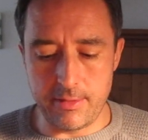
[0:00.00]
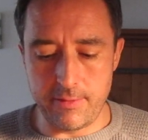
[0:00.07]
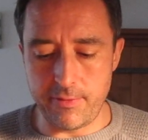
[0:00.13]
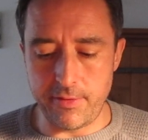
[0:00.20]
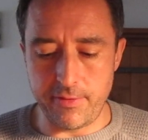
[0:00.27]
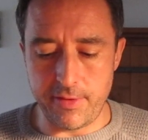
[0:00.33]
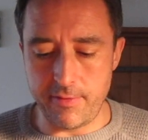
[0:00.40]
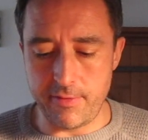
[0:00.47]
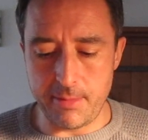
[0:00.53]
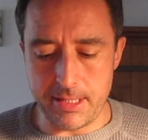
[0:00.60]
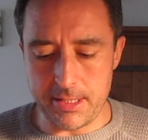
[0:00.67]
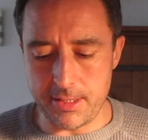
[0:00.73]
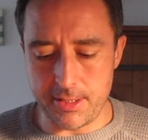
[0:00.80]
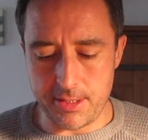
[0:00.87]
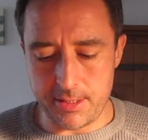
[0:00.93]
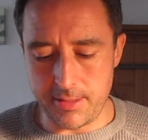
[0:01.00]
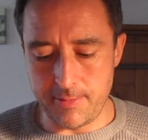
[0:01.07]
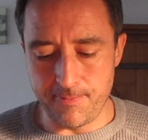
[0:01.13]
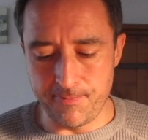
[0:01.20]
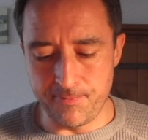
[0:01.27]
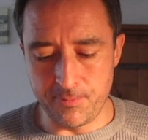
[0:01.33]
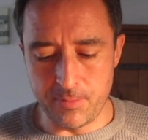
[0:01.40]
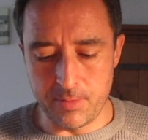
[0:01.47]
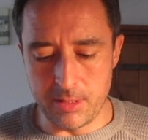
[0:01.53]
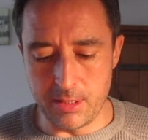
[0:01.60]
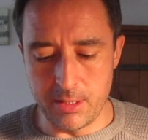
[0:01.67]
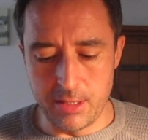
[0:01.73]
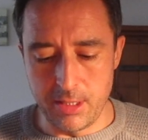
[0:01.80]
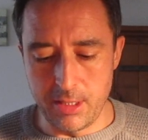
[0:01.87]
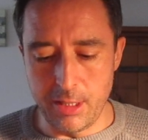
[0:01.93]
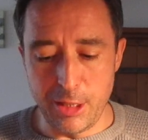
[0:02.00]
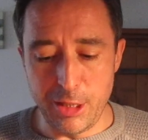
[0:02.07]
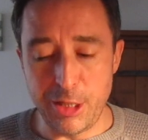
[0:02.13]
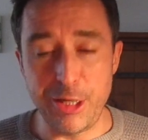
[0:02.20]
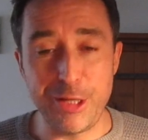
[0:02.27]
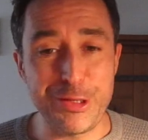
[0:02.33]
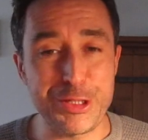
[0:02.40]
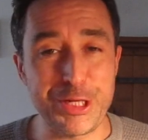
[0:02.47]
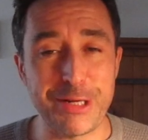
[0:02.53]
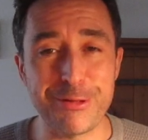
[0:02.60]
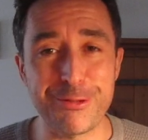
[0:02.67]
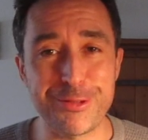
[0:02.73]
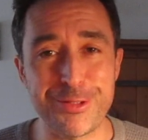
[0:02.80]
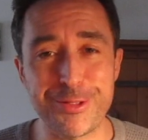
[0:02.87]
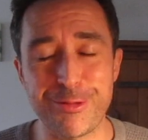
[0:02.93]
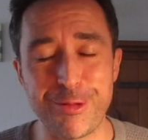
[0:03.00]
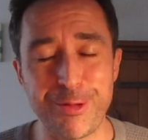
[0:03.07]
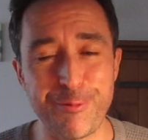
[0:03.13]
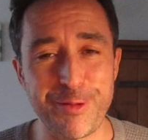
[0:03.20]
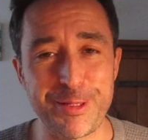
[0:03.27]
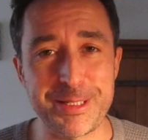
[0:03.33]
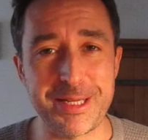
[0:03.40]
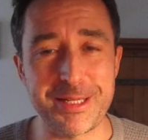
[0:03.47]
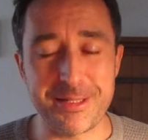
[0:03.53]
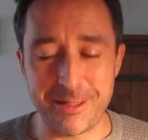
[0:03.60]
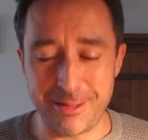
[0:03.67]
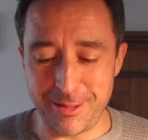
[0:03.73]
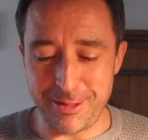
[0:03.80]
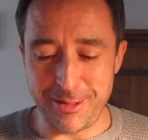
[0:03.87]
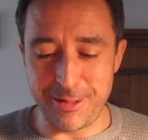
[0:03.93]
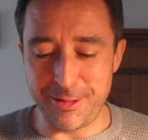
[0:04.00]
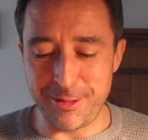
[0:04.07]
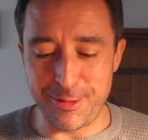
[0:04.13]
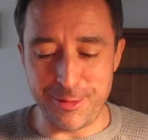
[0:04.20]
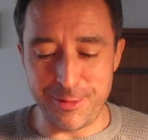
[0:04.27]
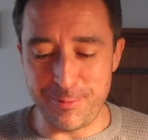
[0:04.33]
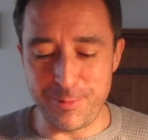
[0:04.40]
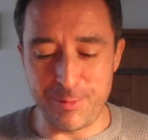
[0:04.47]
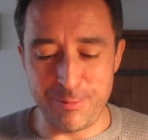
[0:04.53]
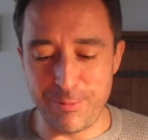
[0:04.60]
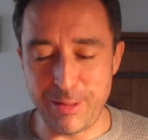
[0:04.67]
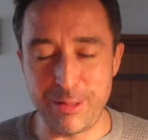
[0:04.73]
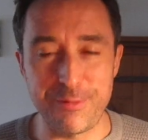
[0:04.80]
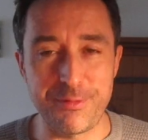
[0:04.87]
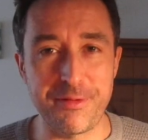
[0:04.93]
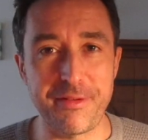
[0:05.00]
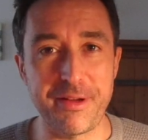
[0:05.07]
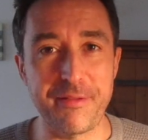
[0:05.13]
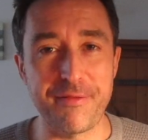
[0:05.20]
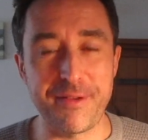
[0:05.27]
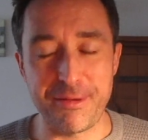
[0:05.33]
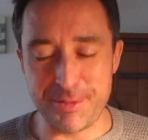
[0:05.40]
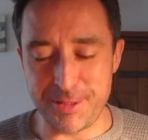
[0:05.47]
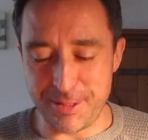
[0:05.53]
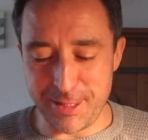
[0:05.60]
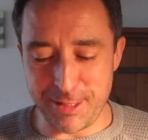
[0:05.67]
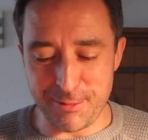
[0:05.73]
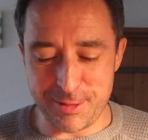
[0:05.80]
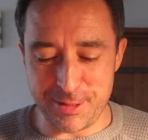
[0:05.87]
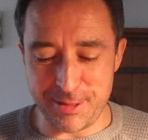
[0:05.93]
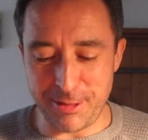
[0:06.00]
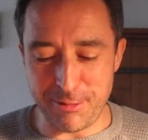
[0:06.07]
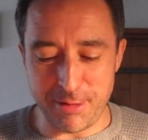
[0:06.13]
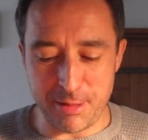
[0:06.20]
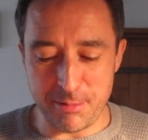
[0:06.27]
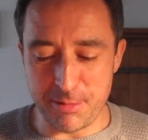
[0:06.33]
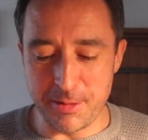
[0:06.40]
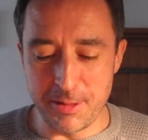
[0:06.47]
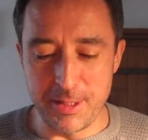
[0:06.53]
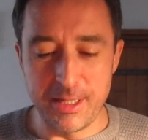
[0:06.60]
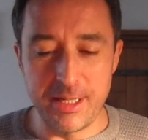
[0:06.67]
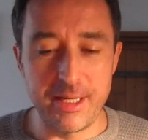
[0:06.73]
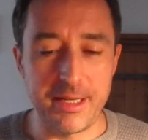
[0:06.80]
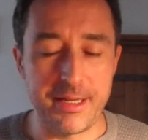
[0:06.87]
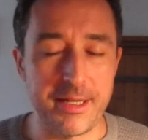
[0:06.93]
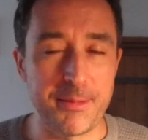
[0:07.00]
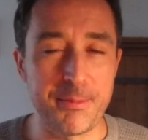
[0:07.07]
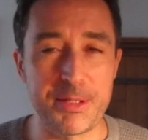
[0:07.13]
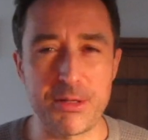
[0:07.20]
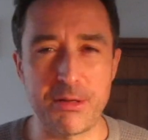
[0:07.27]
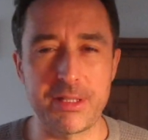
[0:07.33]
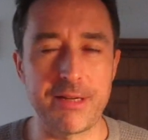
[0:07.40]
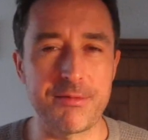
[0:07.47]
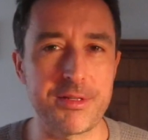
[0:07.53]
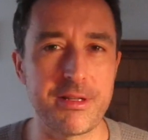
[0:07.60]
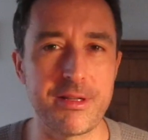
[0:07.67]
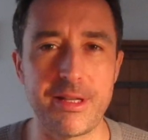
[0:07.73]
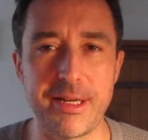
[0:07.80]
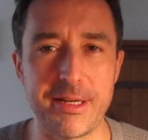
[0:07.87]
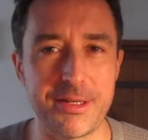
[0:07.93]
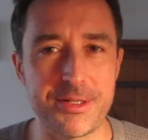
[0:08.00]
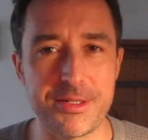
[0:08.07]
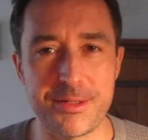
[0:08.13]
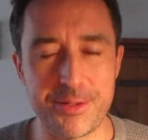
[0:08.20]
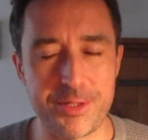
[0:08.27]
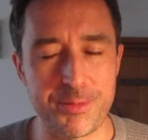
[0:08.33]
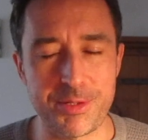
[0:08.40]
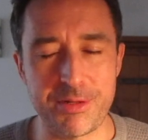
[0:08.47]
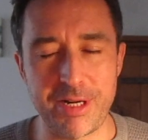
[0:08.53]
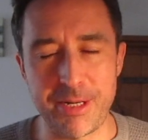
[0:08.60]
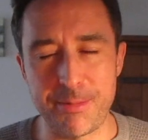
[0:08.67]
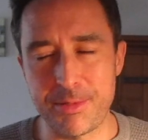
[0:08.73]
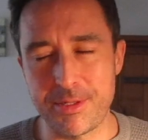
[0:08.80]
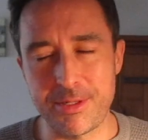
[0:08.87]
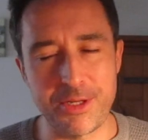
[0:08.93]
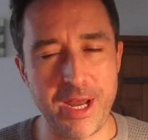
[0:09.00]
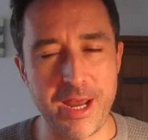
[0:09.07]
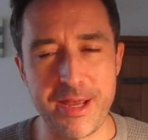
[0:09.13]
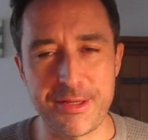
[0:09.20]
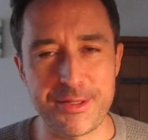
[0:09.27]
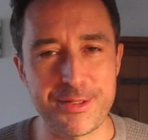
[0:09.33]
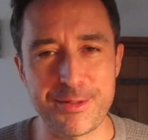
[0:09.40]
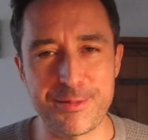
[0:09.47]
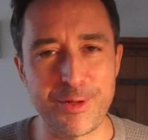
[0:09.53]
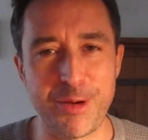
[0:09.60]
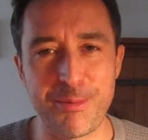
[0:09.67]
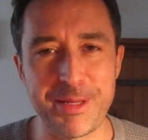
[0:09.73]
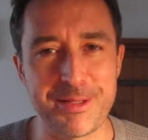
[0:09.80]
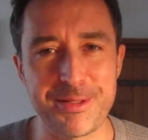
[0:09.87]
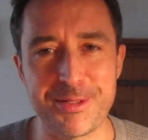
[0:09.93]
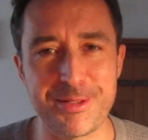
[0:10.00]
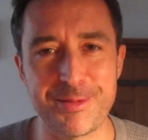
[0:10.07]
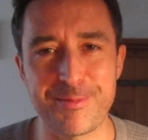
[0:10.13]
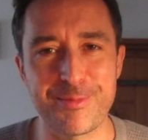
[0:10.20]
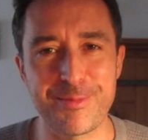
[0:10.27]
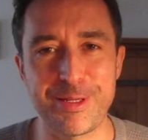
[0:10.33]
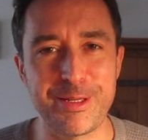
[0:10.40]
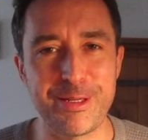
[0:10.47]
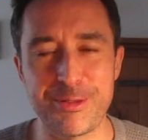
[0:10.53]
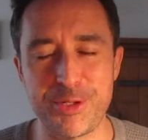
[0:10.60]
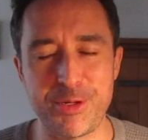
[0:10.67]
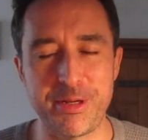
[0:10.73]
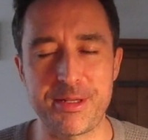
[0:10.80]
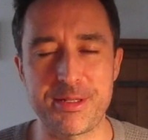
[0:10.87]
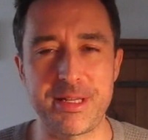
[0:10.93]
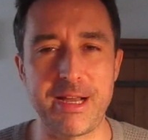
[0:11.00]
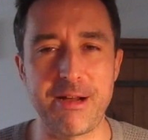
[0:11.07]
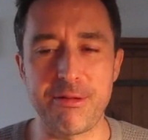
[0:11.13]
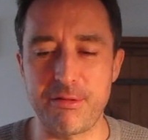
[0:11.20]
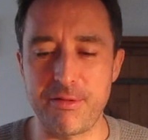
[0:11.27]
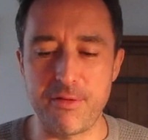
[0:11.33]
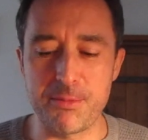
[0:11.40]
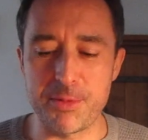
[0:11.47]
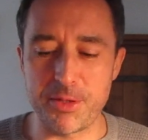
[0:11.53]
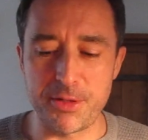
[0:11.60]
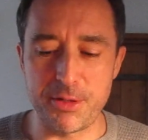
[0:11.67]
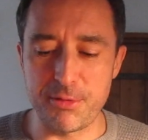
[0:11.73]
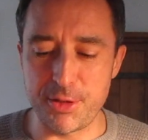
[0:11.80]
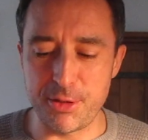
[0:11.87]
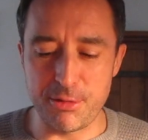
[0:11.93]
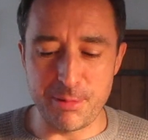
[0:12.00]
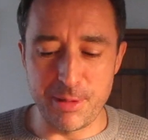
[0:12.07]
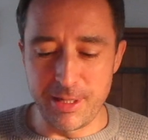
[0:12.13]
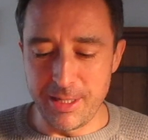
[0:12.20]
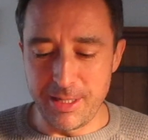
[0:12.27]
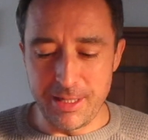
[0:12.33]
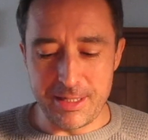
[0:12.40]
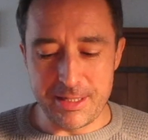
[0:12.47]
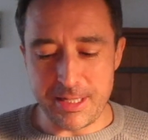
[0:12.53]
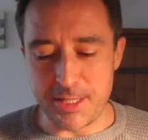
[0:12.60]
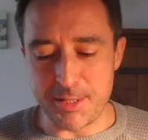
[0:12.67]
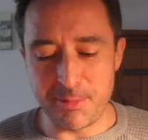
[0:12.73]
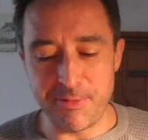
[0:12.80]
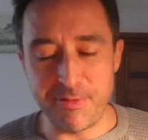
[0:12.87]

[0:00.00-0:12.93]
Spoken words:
for further messages. The channel's growing fantastically, well over 5,000 now, it's incredible. It's all down to the likes, subscribes, shares, comments, triggers the algorithms on YouTube, sends me